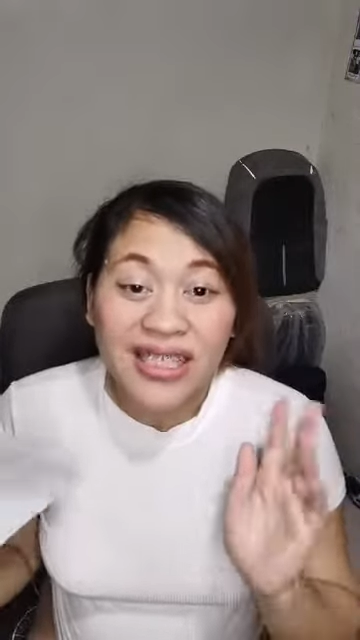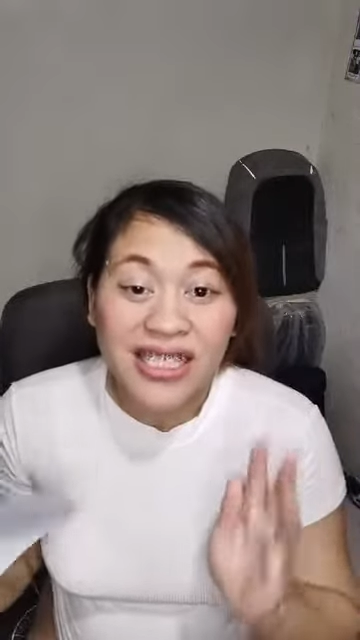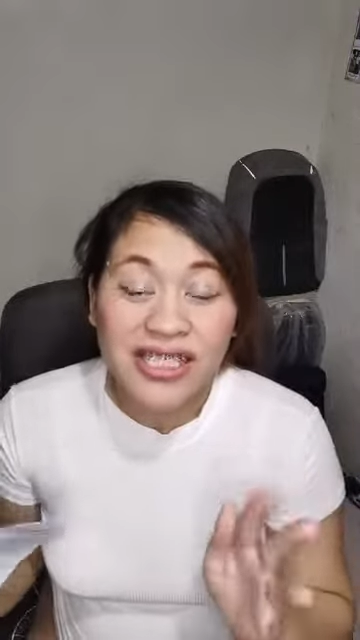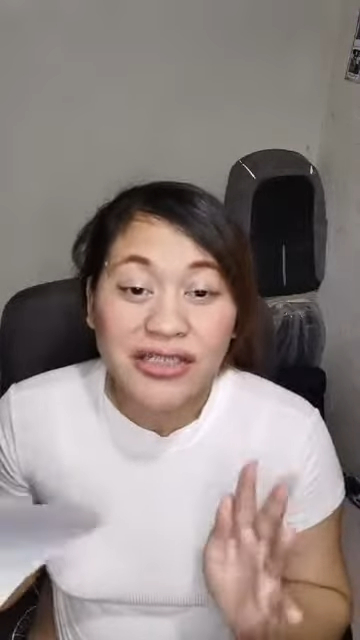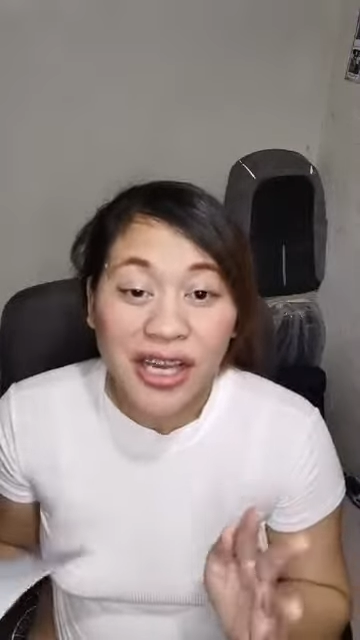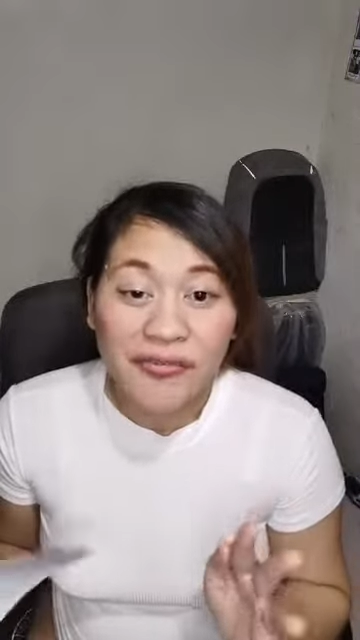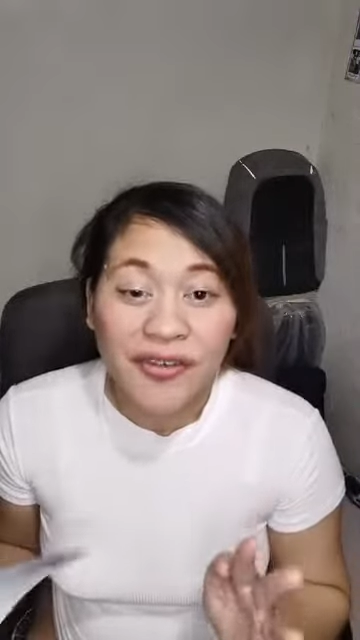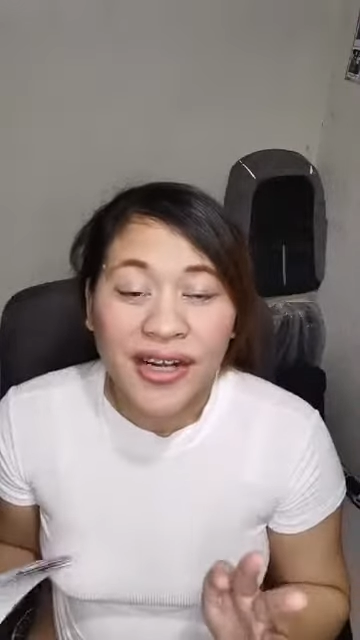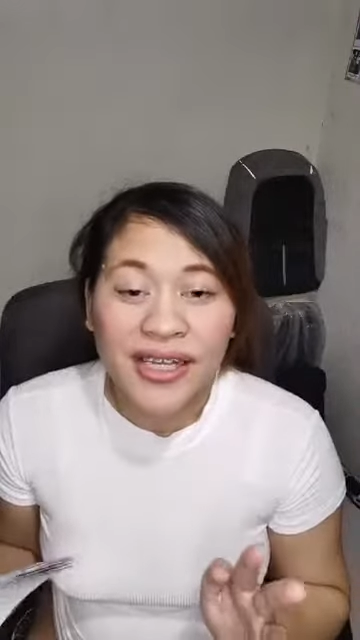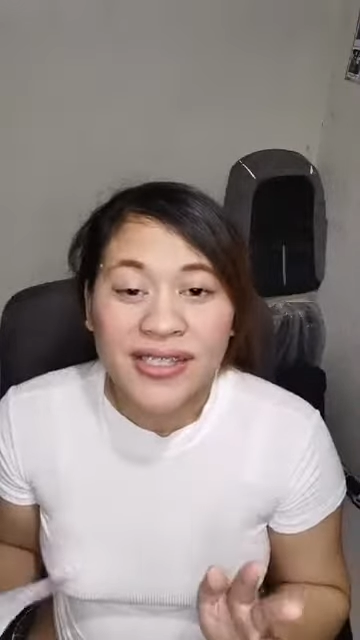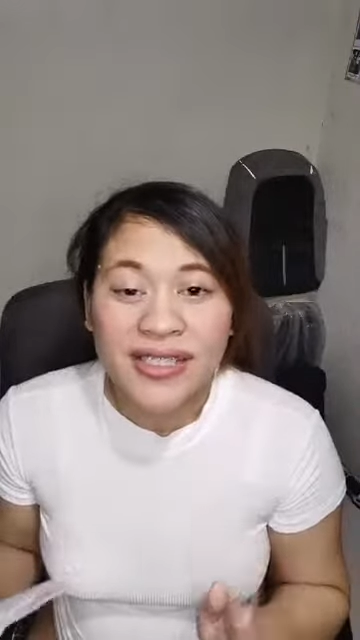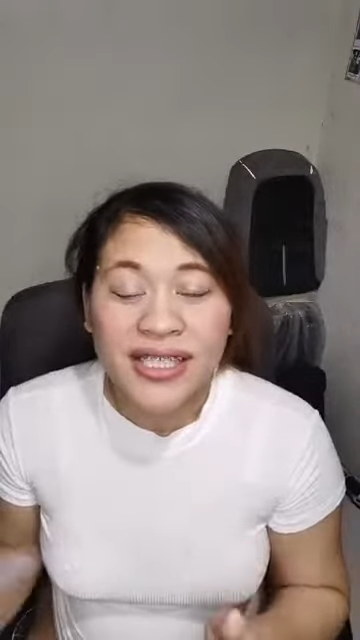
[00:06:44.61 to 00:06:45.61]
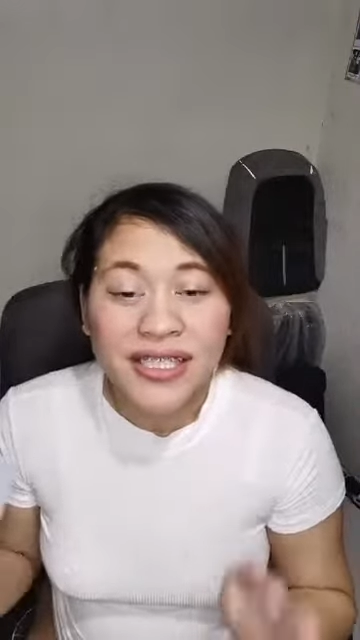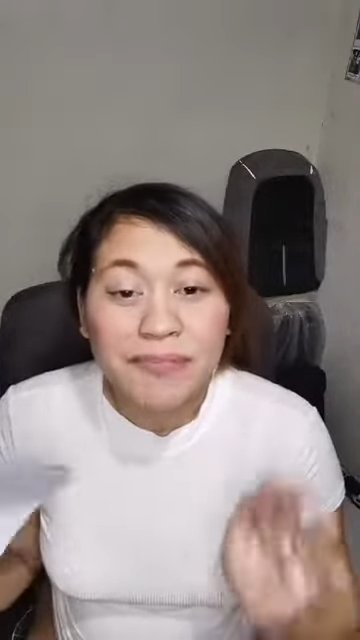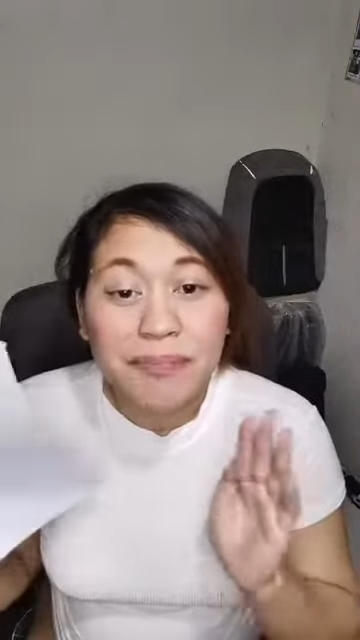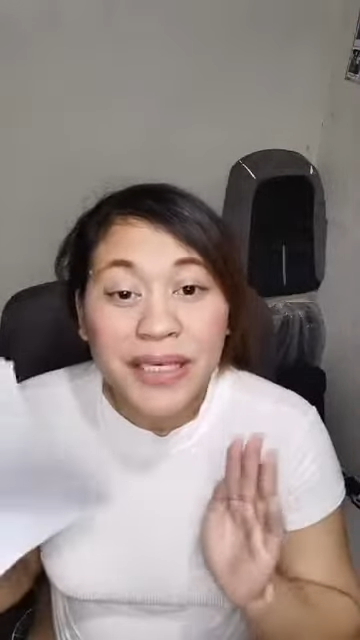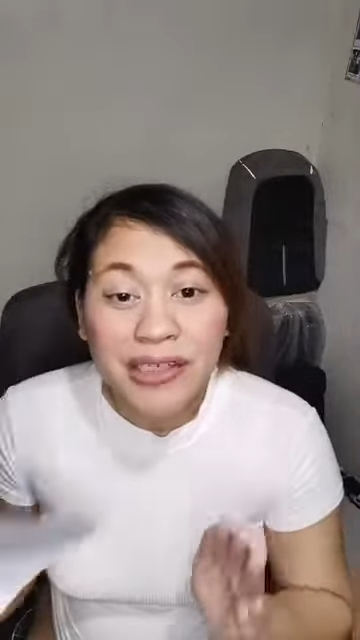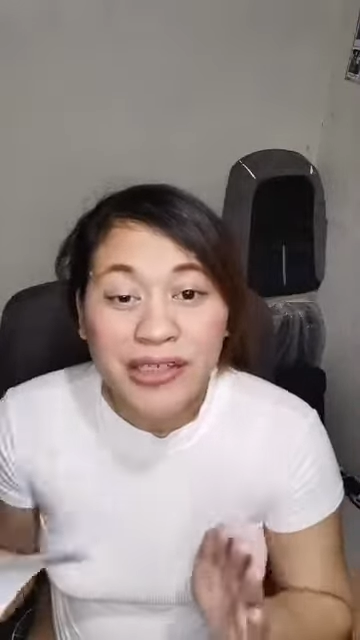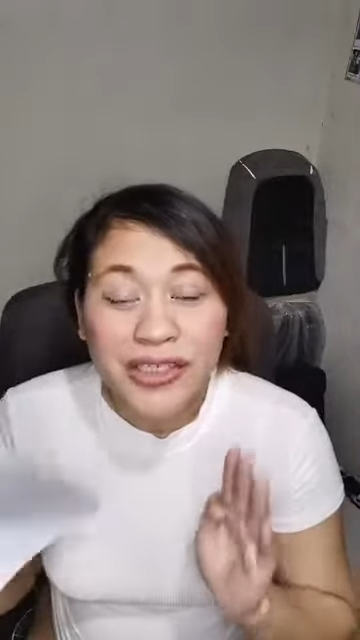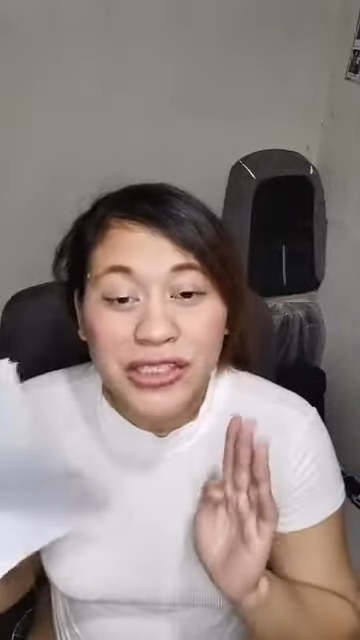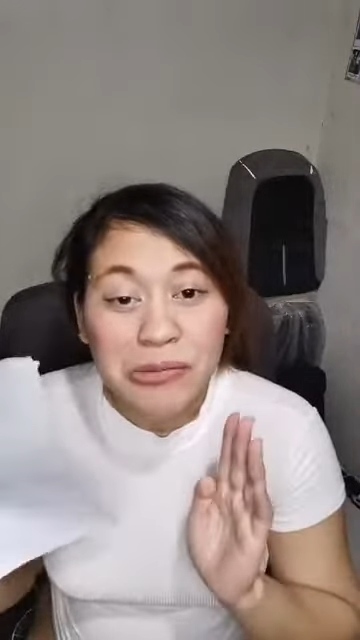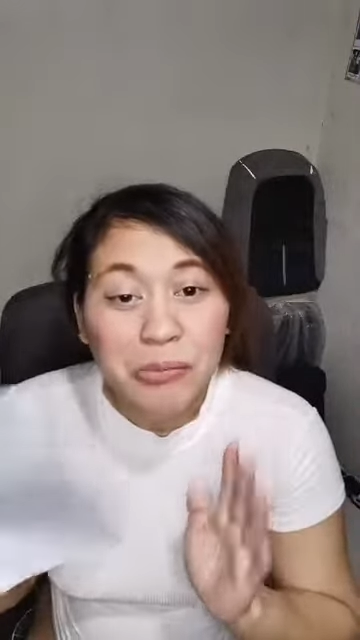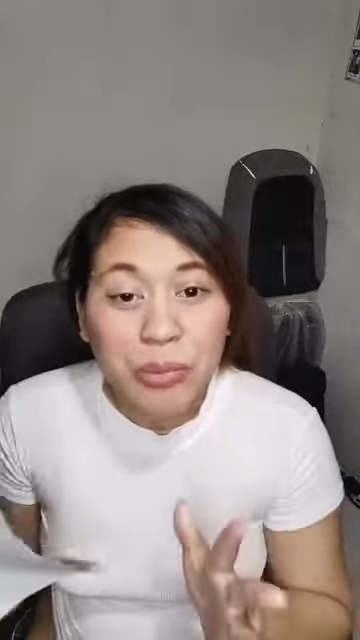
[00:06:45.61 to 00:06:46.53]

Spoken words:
his references, because yung